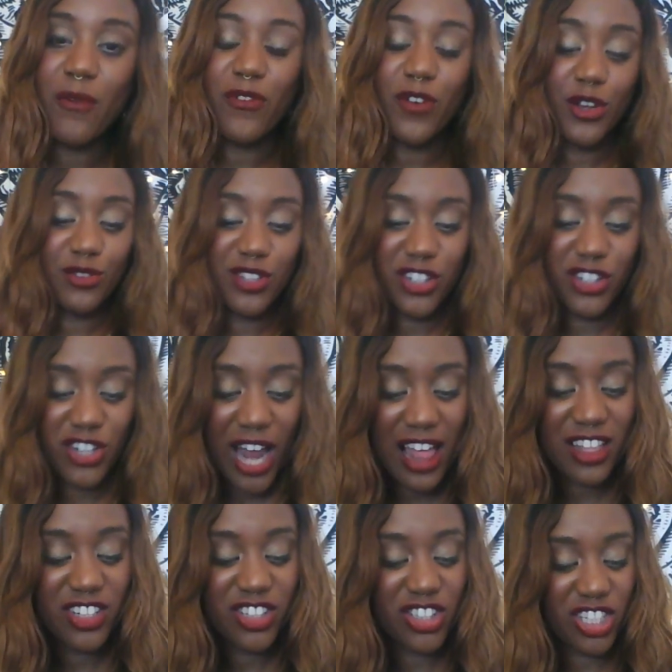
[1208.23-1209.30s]
if we're used to
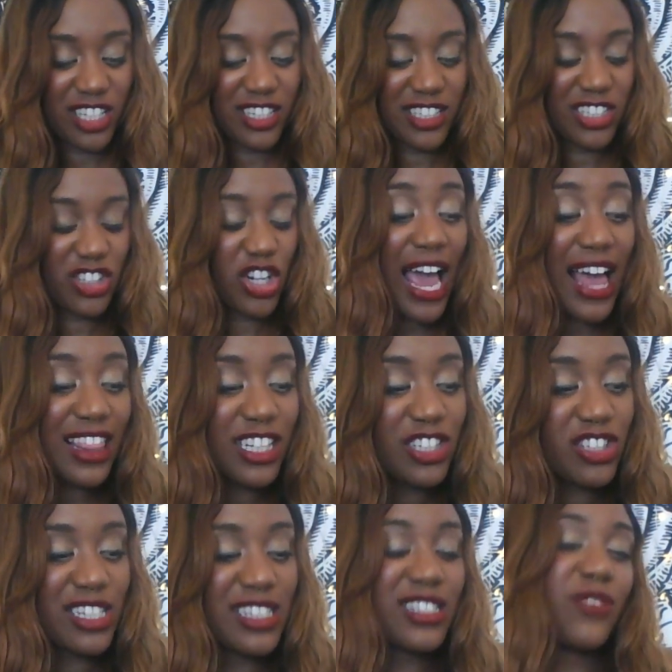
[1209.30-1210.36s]

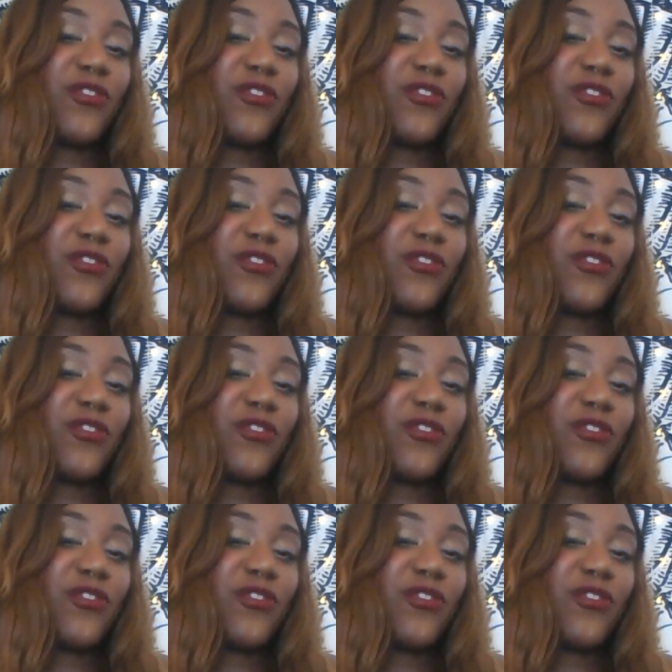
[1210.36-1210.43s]
challenges,